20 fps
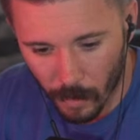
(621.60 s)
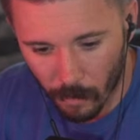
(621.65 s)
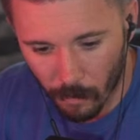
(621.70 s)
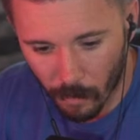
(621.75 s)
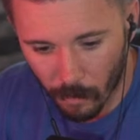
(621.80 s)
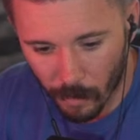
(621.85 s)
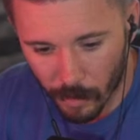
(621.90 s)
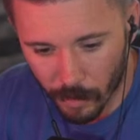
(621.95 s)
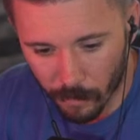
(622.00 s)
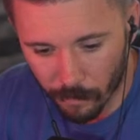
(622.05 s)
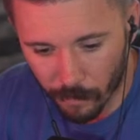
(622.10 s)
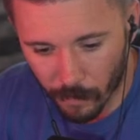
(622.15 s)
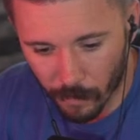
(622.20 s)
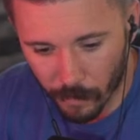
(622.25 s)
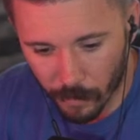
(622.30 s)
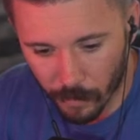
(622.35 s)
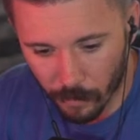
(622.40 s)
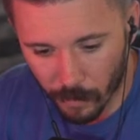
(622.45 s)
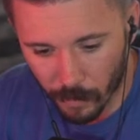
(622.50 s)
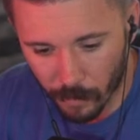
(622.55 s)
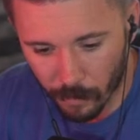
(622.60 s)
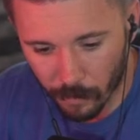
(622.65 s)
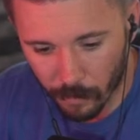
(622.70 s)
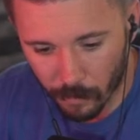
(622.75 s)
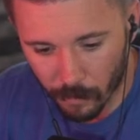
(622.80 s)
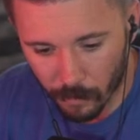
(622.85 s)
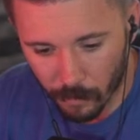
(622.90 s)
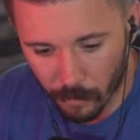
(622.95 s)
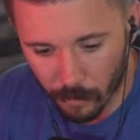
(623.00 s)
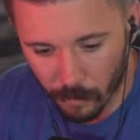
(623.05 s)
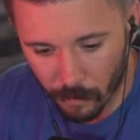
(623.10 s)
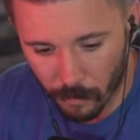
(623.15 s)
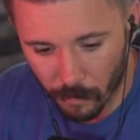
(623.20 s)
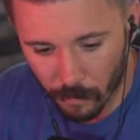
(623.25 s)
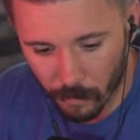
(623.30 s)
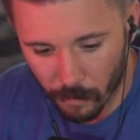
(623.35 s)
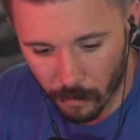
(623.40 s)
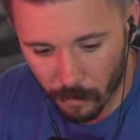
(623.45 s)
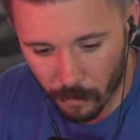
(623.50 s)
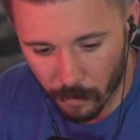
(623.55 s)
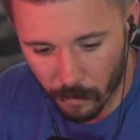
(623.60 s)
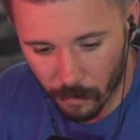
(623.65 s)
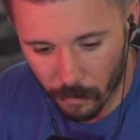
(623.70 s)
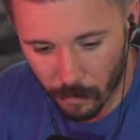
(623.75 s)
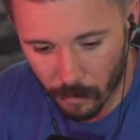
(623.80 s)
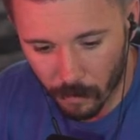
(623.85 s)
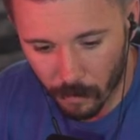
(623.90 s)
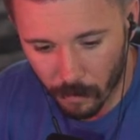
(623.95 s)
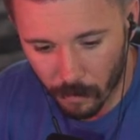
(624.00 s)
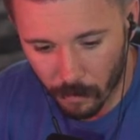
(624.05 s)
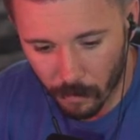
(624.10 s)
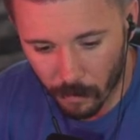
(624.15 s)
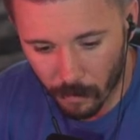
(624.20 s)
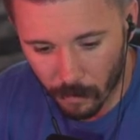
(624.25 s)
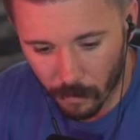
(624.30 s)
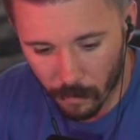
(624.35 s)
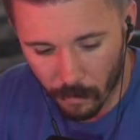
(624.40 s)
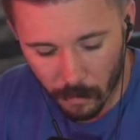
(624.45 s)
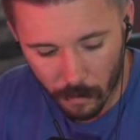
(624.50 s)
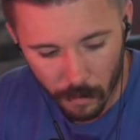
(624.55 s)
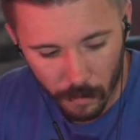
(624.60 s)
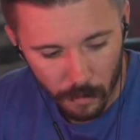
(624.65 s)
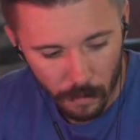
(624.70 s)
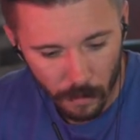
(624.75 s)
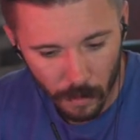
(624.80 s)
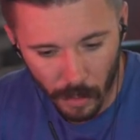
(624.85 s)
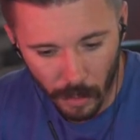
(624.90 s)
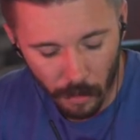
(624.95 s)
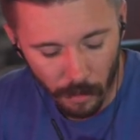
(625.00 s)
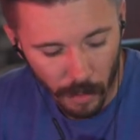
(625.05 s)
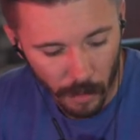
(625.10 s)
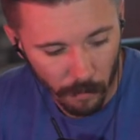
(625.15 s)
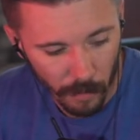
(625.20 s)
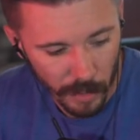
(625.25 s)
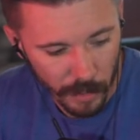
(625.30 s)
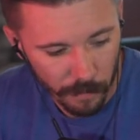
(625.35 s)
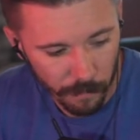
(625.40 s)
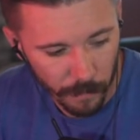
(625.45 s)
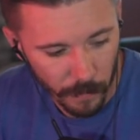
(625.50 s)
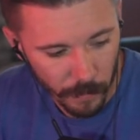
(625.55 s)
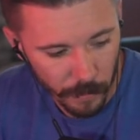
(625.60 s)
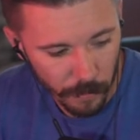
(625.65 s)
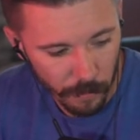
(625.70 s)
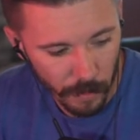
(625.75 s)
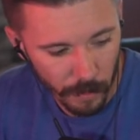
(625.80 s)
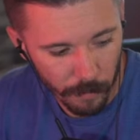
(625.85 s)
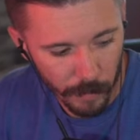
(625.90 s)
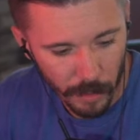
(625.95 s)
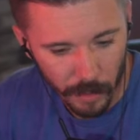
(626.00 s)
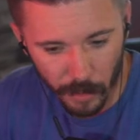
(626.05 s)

How do I watch it full screen? Equivalent. I don't know how to watch it full screen,